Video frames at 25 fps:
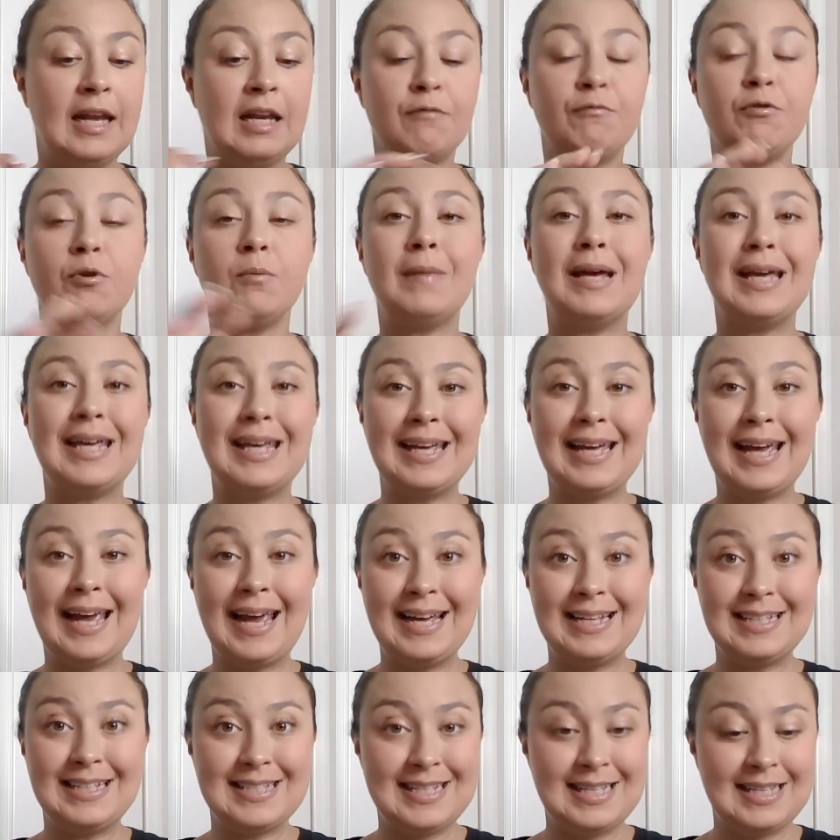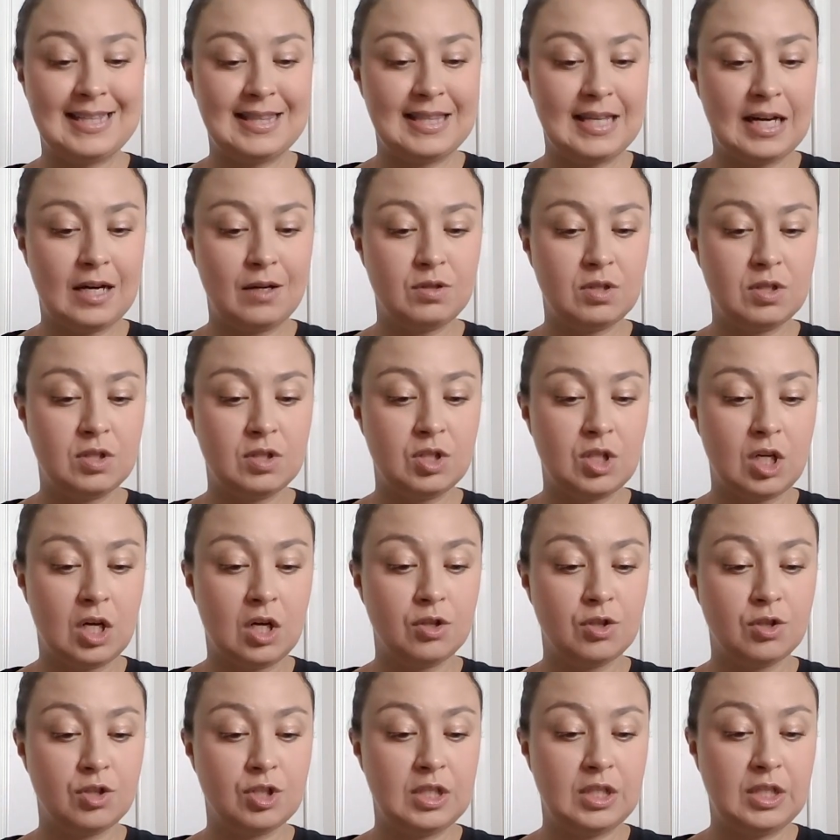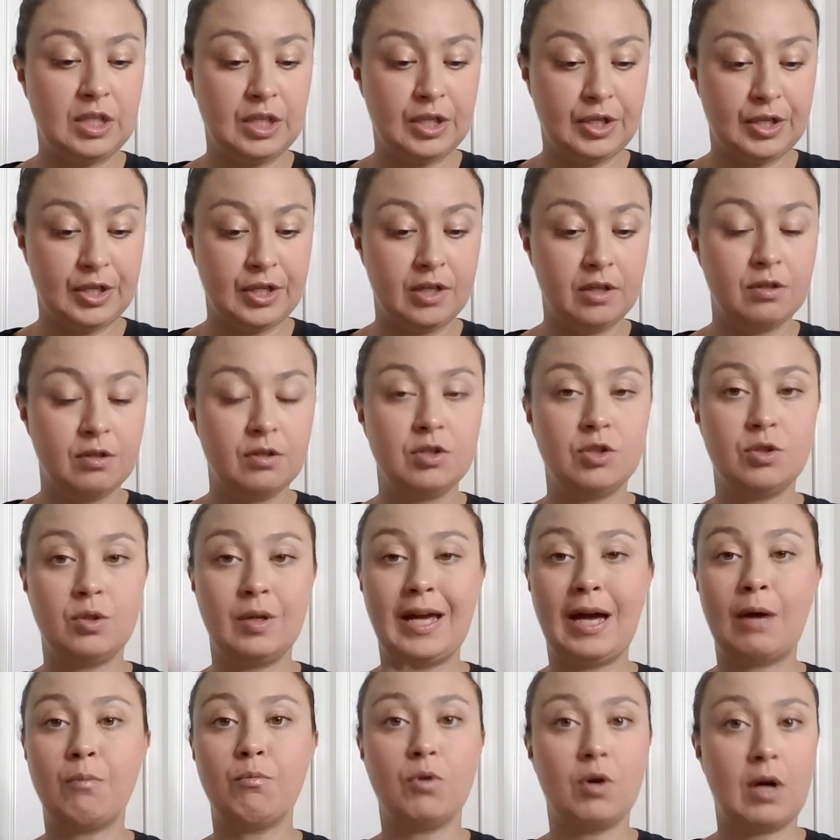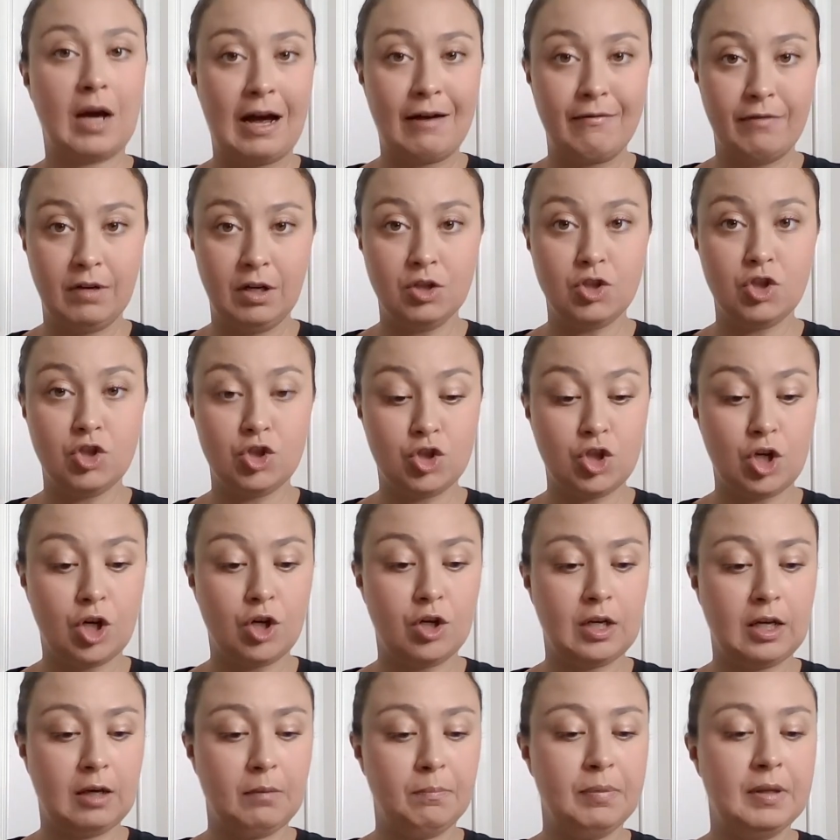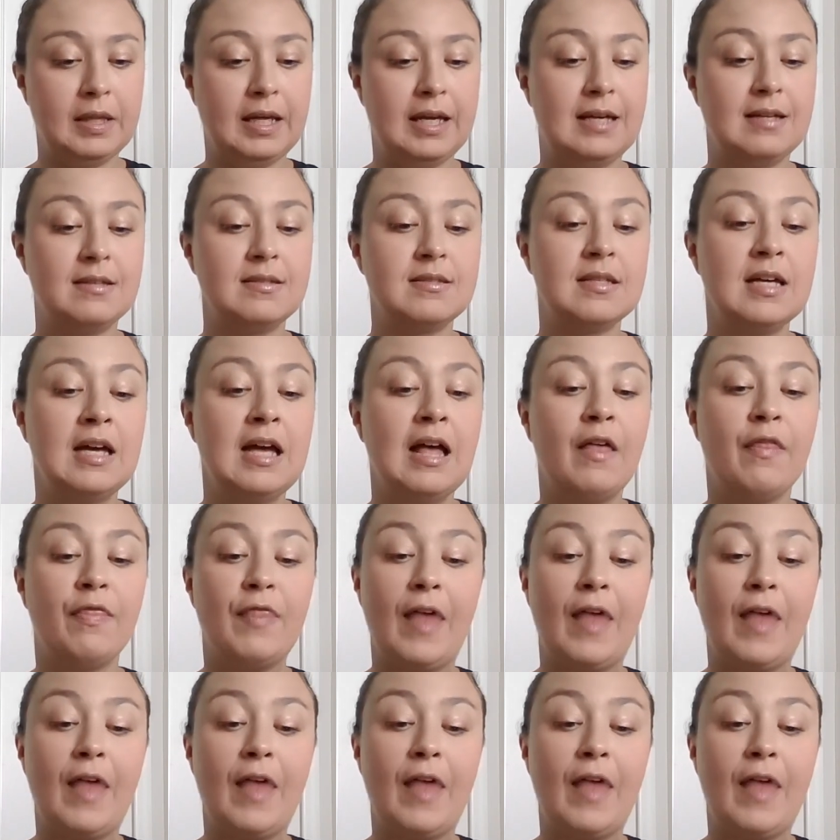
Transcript: And if you're making eighteen thousand dollars a year, so again, we're having a starting place,